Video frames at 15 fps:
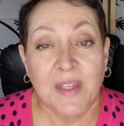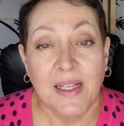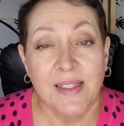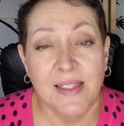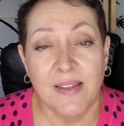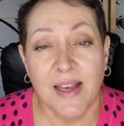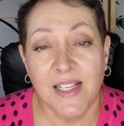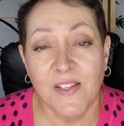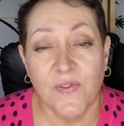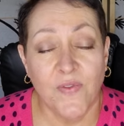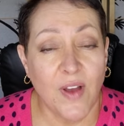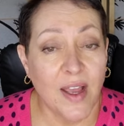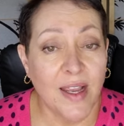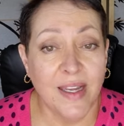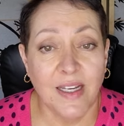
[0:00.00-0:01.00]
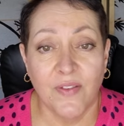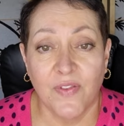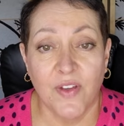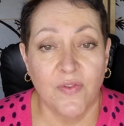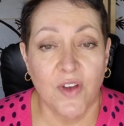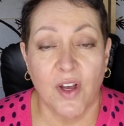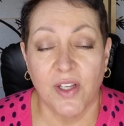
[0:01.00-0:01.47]
And so that's fine if
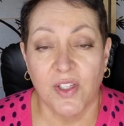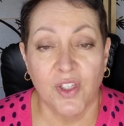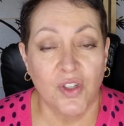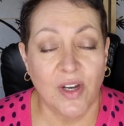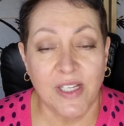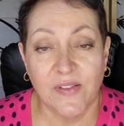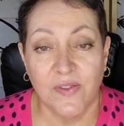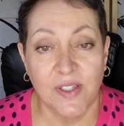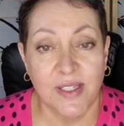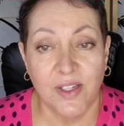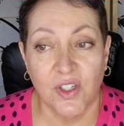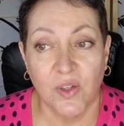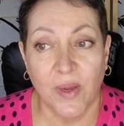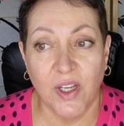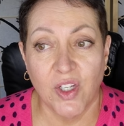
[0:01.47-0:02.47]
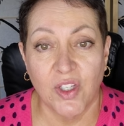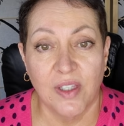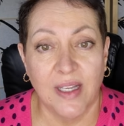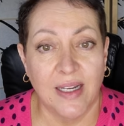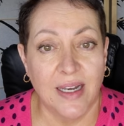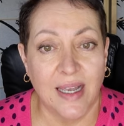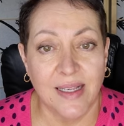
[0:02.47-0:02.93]
you've got a stressful situation
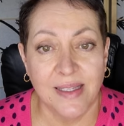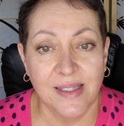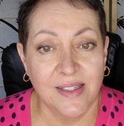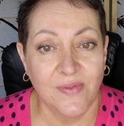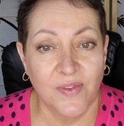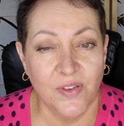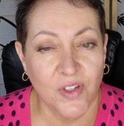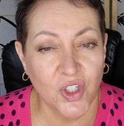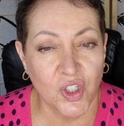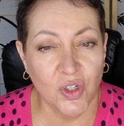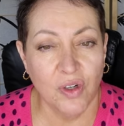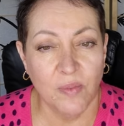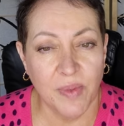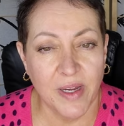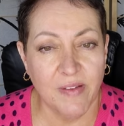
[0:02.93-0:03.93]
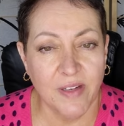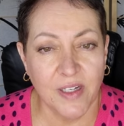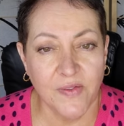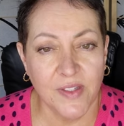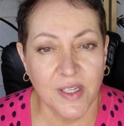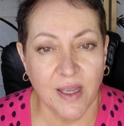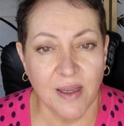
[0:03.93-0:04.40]
that lasts for a short period
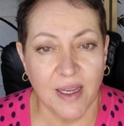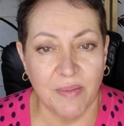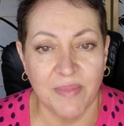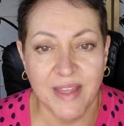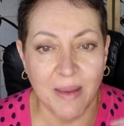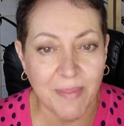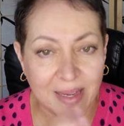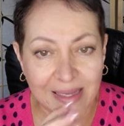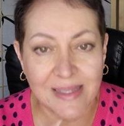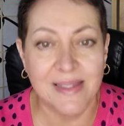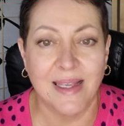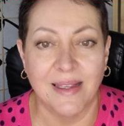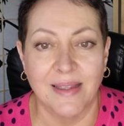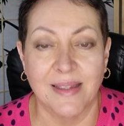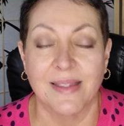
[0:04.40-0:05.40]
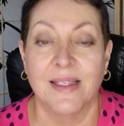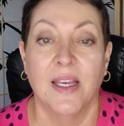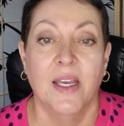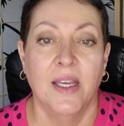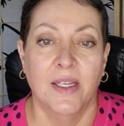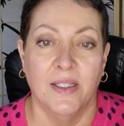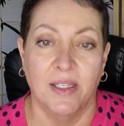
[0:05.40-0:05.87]
of time. That makes sense.
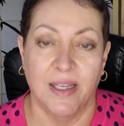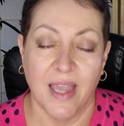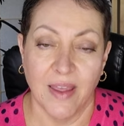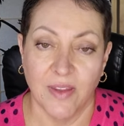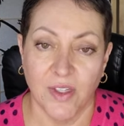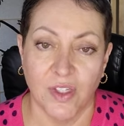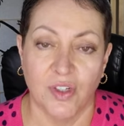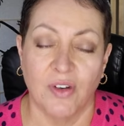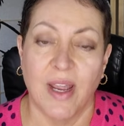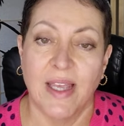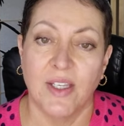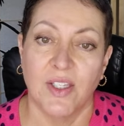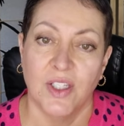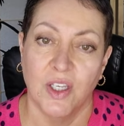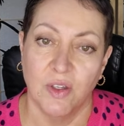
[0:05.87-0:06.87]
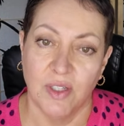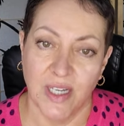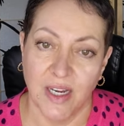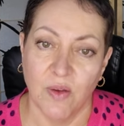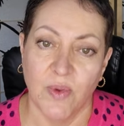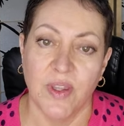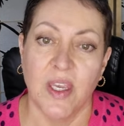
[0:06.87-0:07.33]
You get the stress, you
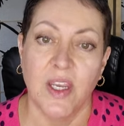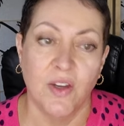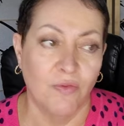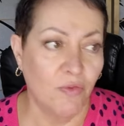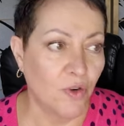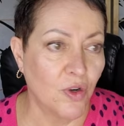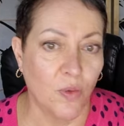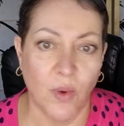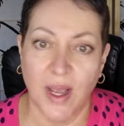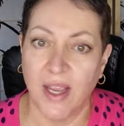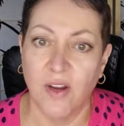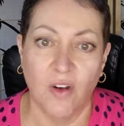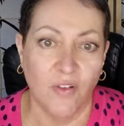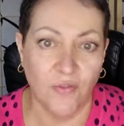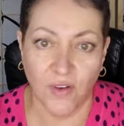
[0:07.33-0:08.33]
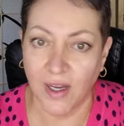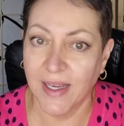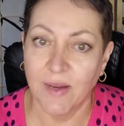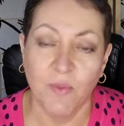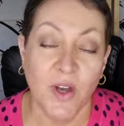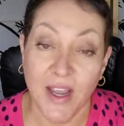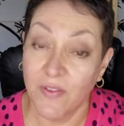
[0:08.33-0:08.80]
deal with it, you run away or
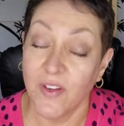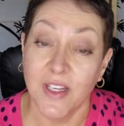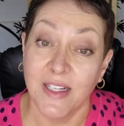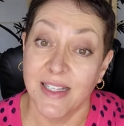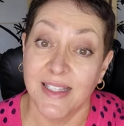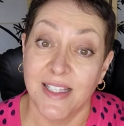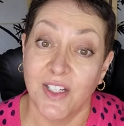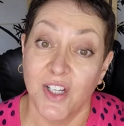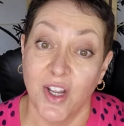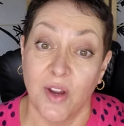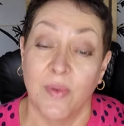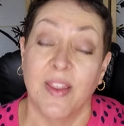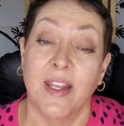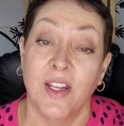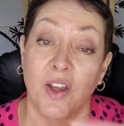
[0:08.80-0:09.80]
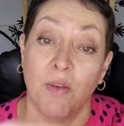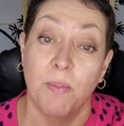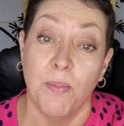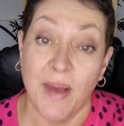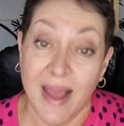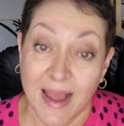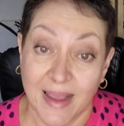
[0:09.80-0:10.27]
fight, whatever you need to do. And then you go
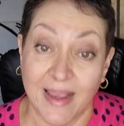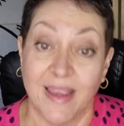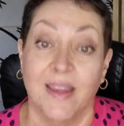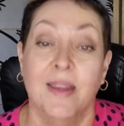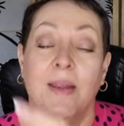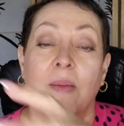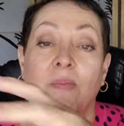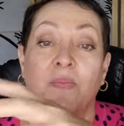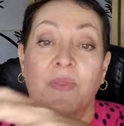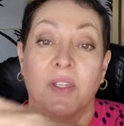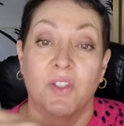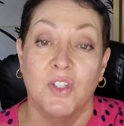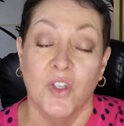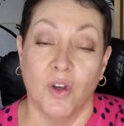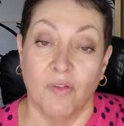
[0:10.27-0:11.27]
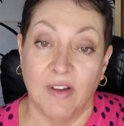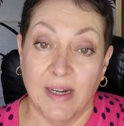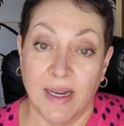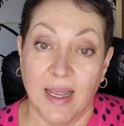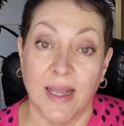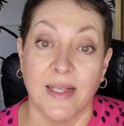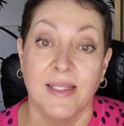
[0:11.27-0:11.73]
back to your
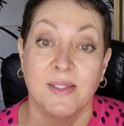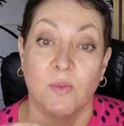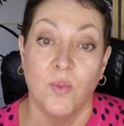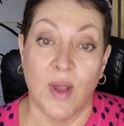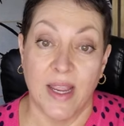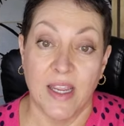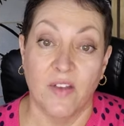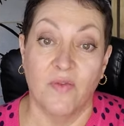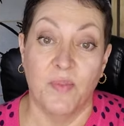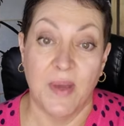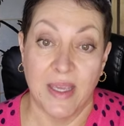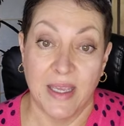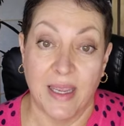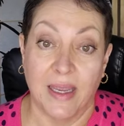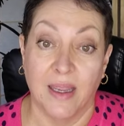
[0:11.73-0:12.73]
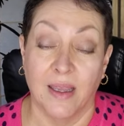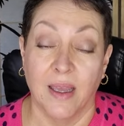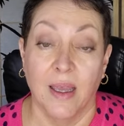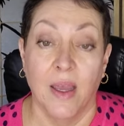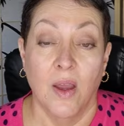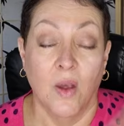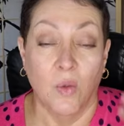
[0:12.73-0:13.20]
relaxed way of being
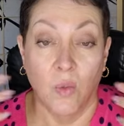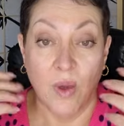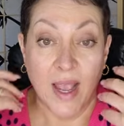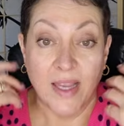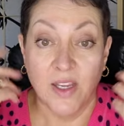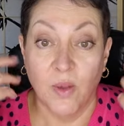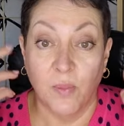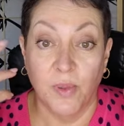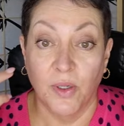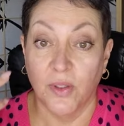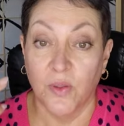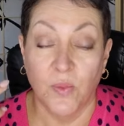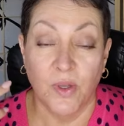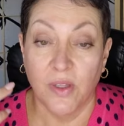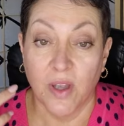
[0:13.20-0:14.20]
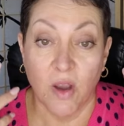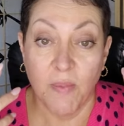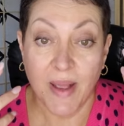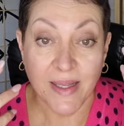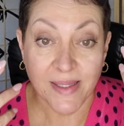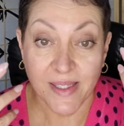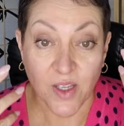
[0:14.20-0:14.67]
where your blood will go
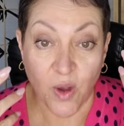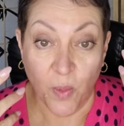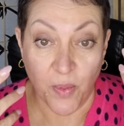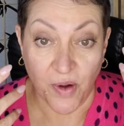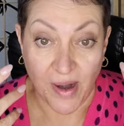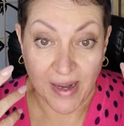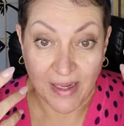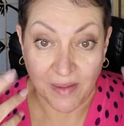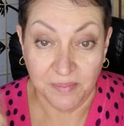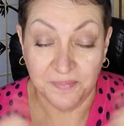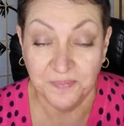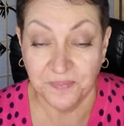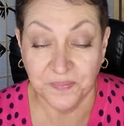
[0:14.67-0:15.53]
back to your brain